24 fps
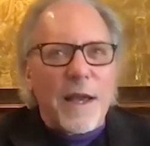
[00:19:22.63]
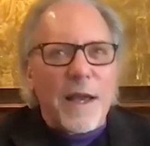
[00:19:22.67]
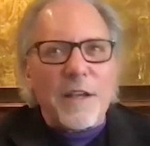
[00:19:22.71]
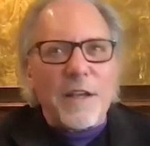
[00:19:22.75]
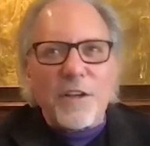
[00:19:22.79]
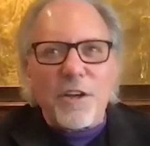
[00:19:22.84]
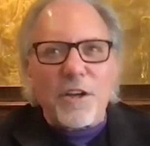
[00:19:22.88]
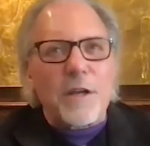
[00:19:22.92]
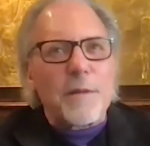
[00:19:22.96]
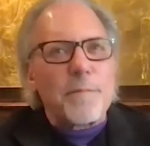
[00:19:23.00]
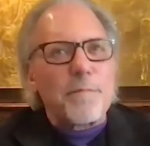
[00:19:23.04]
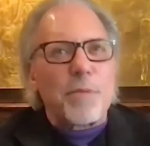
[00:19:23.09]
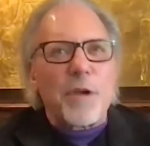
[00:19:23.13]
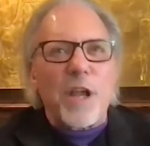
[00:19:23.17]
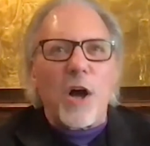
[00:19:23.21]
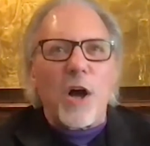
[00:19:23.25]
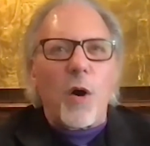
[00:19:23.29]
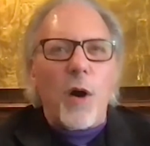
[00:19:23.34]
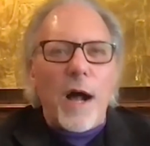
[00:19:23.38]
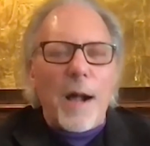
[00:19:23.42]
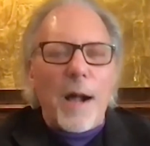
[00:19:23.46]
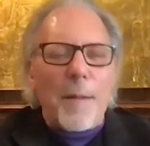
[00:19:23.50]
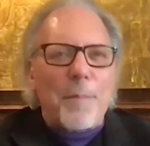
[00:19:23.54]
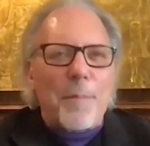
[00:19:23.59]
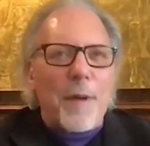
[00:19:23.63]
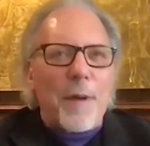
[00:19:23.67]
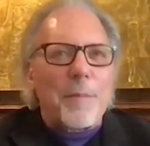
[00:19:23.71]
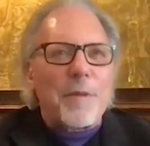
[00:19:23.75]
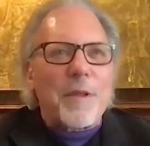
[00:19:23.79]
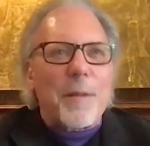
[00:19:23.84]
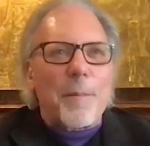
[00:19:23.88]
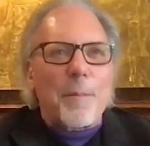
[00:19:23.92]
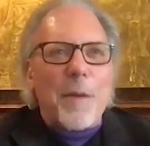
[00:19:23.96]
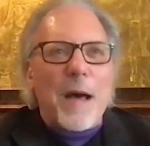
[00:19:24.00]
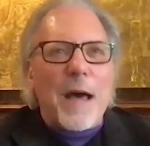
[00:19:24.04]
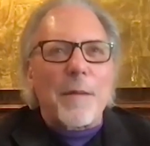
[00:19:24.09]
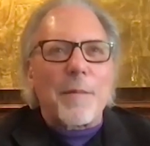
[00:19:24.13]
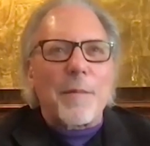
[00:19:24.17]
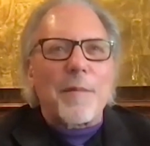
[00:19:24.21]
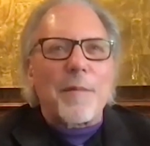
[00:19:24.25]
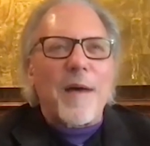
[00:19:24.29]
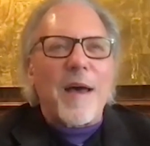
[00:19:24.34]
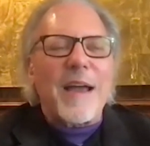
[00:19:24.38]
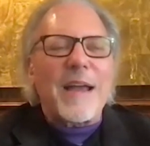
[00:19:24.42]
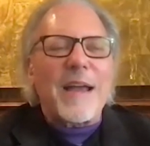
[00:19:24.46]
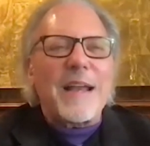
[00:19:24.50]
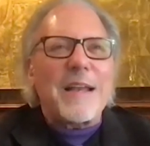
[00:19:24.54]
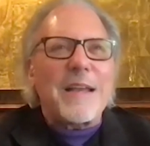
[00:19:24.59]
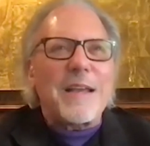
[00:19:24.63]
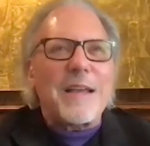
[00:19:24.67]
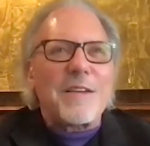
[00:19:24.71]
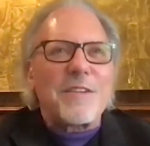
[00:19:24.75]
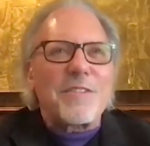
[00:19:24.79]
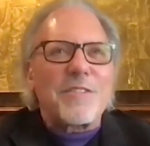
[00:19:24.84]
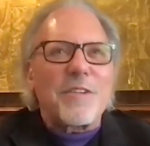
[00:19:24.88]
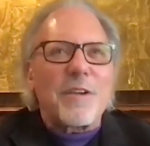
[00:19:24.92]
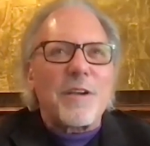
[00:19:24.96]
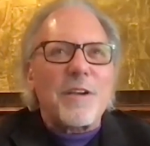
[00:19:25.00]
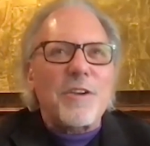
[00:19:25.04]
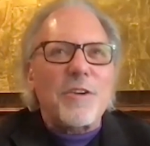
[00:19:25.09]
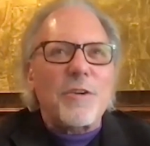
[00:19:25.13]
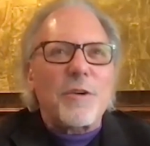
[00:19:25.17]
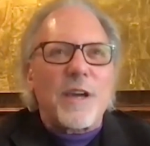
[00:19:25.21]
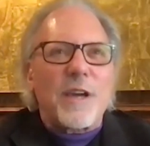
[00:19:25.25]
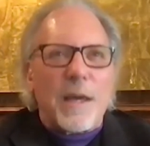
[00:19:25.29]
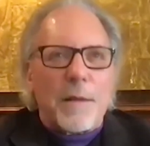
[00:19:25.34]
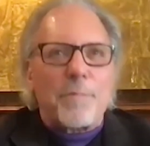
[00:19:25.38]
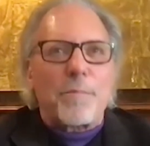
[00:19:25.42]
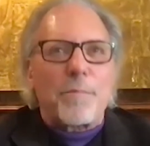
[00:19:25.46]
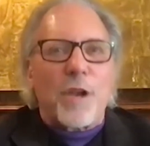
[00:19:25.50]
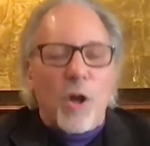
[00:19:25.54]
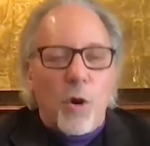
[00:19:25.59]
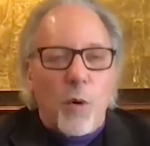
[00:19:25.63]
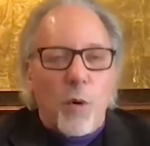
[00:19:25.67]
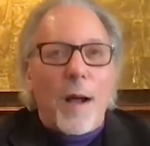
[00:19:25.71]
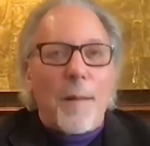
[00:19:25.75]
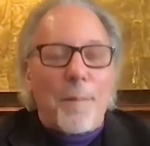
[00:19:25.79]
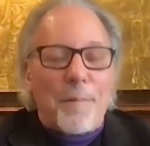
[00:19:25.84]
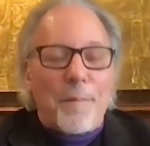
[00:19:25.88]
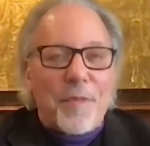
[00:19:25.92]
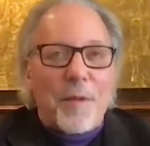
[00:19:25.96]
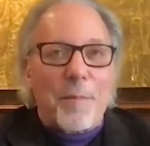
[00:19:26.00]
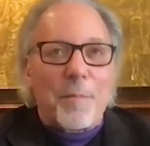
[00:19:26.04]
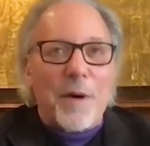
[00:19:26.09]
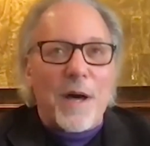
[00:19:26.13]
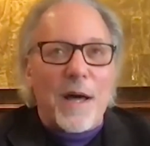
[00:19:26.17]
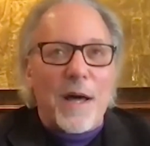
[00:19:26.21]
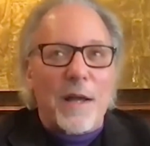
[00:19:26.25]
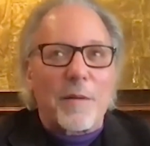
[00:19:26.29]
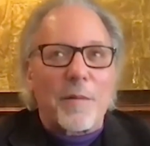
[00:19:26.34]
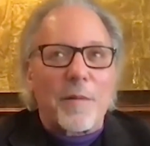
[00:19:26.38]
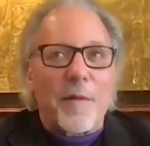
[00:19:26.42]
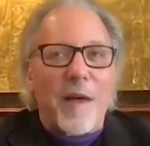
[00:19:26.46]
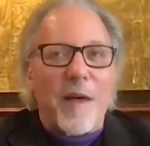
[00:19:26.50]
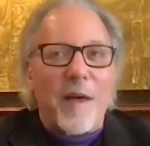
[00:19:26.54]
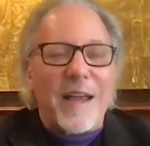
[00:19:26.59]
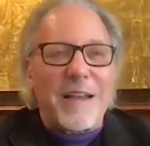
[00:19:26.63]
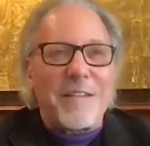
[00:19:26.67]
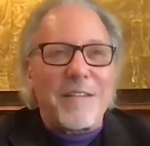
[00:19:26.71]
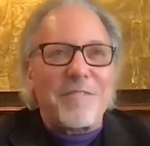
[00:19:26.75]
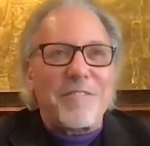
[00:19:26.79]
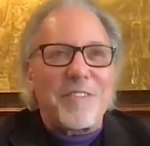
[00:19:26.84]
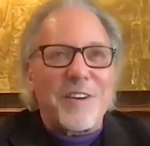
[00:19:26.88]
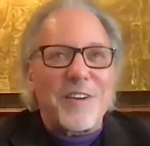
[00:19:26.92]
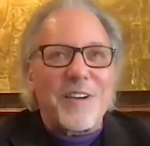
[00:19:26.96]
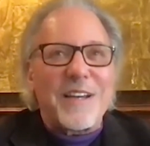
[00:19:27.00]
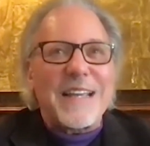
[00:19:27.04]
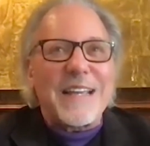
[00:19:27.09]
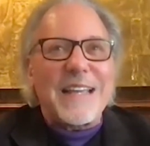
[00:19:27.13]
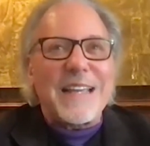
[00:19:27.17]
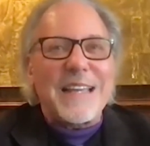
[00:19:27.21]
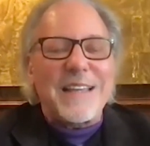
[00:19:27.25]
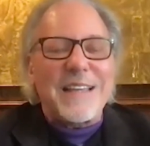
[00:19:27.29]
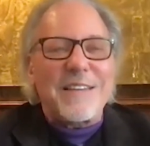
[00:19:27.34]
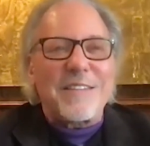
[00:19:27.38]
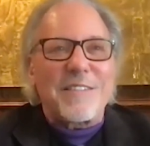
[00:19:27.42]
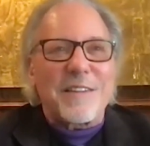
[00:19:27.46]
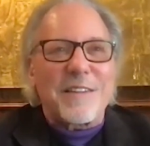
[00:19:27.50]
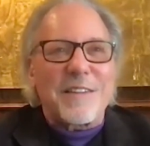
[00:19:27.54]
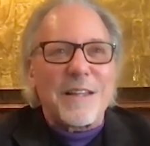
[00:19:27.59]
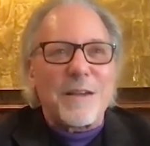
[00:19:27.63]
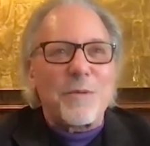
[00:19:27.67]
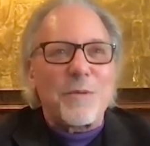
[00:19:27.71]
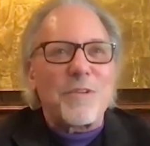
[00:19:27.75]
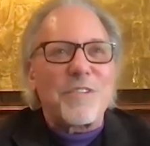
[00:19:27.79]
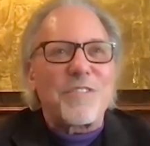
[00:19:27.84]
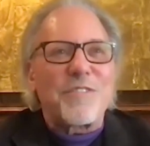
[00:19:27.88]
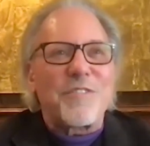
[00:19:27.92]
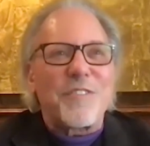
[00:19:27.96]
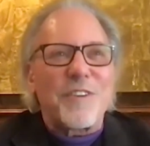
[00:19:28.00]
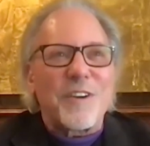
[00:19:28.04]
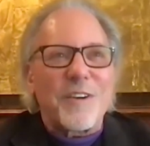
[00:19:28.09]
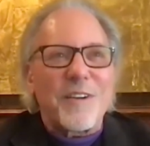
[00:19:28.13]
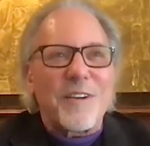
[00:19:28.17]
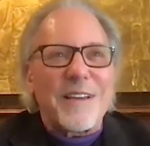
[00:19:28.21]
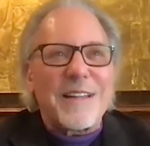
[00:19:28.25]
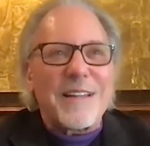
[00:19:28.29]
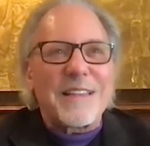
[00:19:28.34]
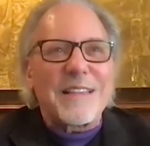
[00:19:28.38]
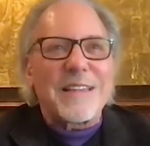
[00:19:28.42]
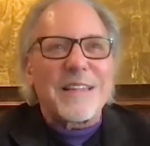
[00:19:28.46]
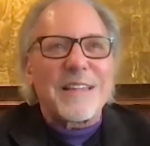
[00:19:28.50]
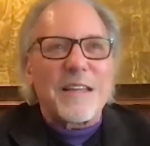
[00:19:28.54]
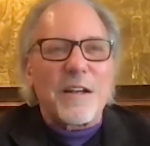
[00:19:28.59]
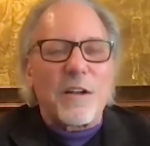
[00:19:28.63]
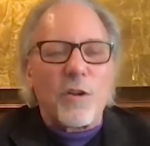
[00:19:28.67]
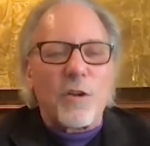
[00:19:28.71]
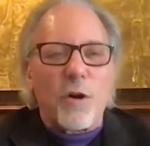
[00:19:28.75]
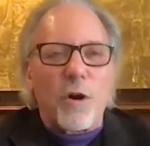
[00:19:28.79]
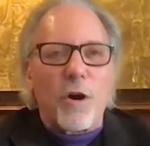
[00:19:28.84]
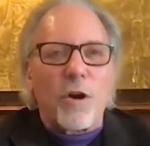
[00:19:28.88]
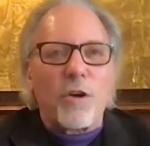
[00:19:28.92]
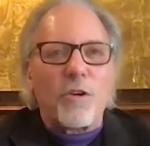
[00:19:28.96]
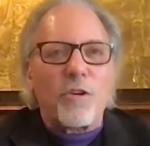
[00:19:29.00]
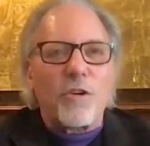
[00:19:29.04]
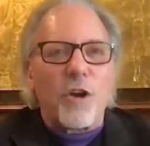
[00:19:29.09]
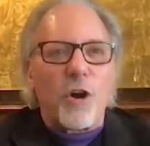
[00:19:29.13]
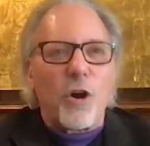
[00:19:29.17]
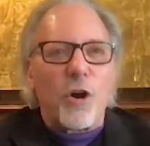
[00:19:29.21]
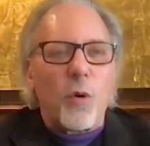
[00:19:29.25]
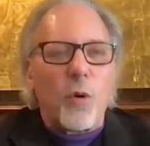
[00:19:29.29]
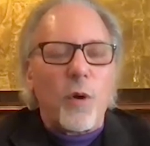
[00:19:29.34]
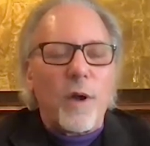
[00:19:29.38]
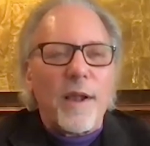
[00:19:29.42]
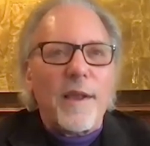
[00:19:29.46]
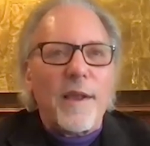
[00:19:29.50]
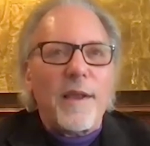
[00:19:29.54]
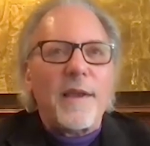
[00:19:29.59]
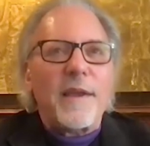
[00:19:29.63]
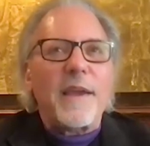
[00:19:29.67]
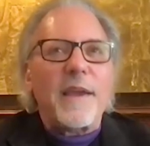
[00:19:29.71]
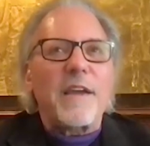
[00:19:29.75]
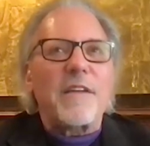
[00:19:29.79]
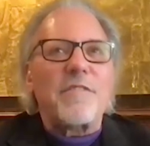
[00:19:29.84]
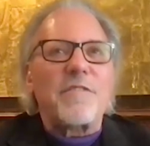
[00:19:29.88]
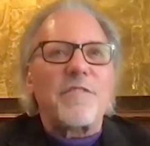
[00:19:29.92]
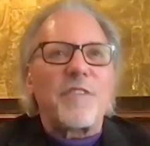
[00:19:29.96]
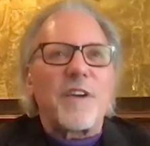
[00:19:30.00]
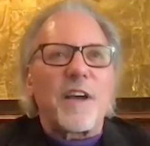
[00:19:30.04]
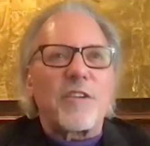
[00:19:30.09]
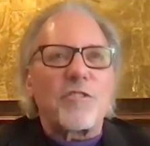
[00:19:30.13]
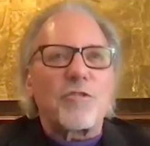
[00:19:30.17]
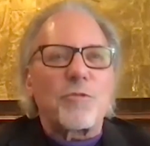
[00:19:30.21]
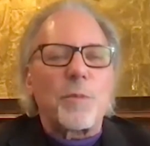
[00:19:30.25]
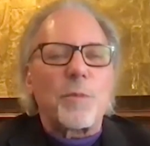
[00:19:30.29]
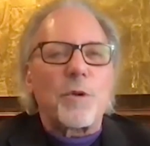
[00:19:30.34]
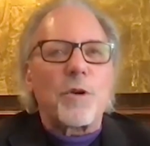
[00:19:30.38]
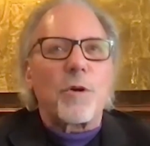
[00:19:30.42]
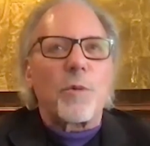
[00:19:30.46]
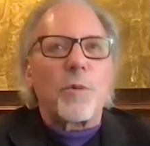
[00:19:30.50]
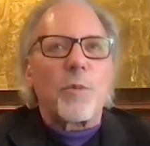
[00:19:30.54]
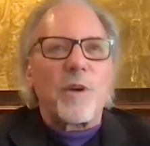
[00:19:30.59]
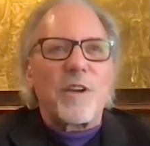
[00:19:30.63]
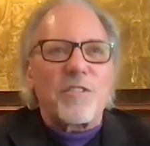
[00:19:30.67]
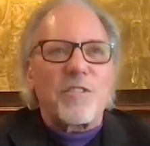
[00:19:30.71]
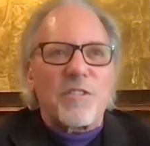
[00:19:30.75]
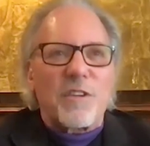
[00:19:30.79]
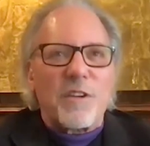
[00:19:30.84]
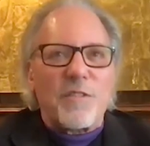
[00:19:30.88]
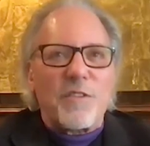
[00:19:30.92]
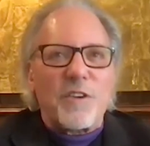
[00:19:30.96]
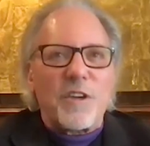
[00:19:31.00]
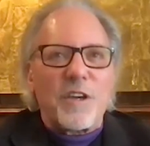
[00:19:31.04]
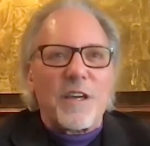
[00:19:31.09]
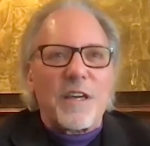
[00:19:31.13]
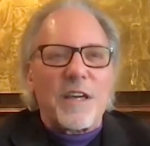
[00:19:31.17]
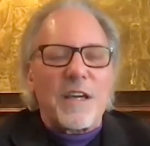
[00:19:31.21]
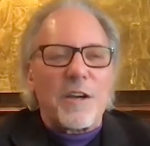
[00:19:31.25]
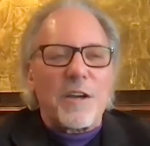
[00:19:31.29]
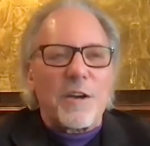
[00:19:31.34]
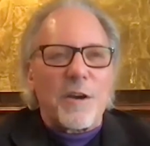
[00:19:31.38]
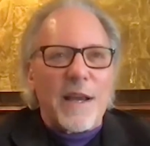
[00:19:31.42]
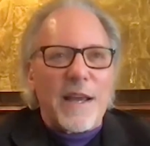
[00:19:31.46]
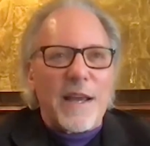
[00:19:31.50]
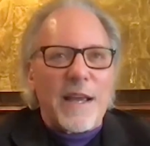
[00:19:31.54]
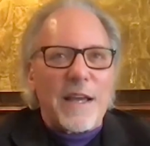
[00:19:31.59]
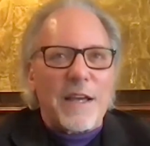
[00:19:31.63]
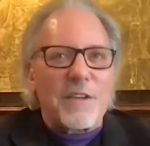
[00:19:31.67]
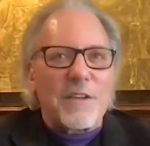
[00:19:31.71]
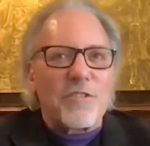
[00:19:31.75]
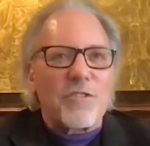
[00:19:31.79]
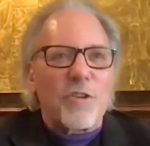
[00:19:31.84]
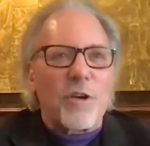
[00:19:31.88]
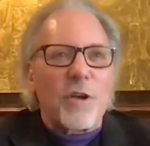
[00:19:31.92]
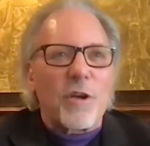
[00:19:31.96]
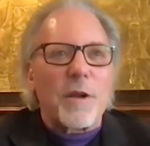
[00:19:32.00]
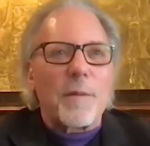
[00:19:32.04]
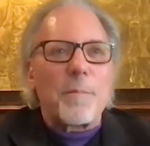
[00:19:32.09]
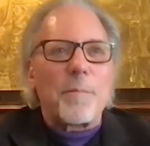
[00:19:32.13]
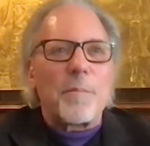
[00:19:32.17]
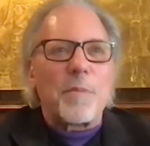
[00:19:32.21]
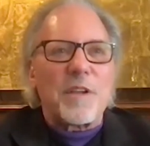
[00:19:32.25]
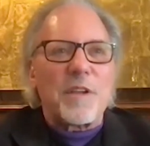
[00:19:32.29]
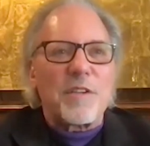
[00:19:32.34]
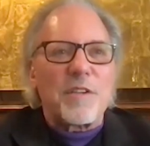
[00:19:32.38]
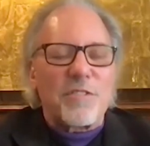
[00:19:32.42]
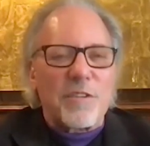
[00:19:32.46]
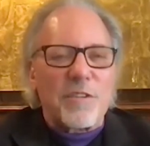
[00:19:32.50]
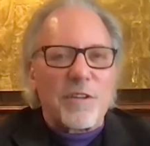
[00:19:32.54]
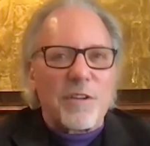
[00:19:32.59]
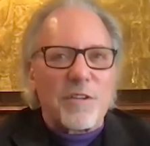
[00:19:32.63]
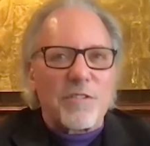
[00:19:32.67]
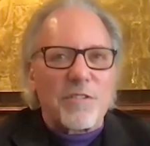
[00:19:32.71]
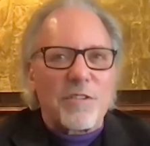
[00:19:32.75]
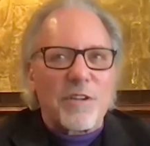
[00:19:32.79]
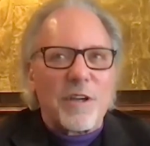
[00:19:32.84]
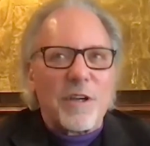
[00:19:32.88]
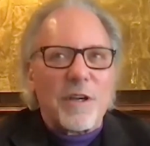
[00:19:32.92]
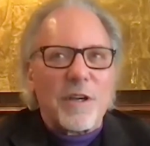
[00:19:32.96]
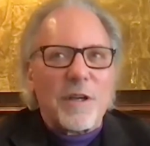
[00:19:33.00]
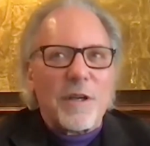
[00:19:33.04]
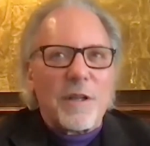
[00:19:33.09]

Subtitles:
And you can blow up. The bottom line is you can blow up the bottom line very easily with very little or no investment or risk if you get your hands on a business